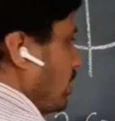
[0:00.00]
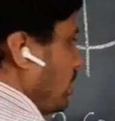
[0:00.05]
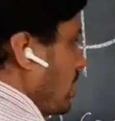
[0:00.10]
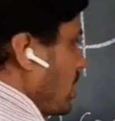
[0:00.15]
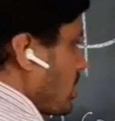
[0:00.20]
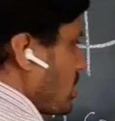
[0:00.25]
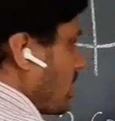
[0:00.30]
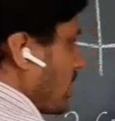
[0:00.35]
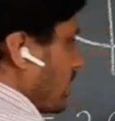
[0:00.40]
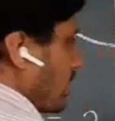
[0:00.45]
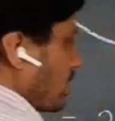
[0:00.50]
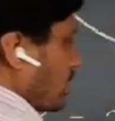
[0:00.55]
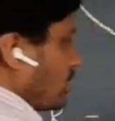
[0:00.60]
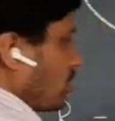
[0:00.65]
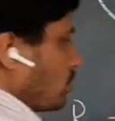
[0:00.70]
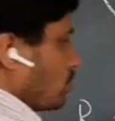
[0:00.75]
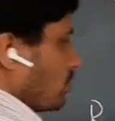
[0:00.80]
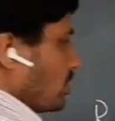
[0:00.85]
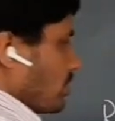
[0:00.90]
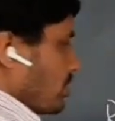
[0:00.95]
let us
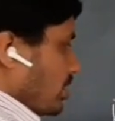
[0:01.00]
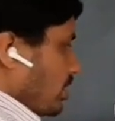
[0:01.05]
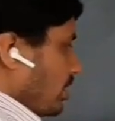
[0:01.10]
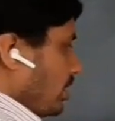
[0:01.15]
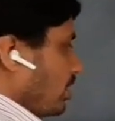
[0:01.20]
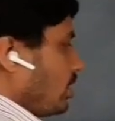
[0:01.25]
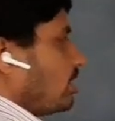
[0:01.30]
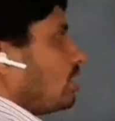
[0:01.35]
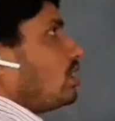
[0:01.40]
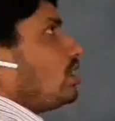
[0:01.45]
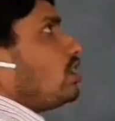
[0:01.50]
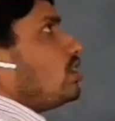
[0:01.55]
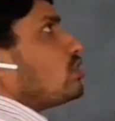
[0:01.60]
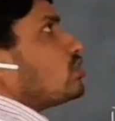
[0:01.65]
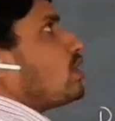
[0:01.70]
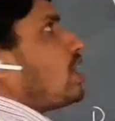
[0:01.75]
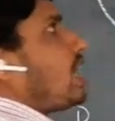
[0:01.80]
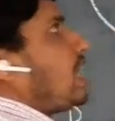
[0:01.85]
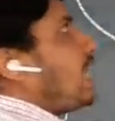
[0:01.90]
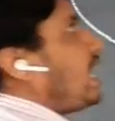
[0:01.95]
directly do it.
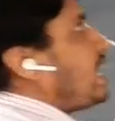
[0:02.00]
So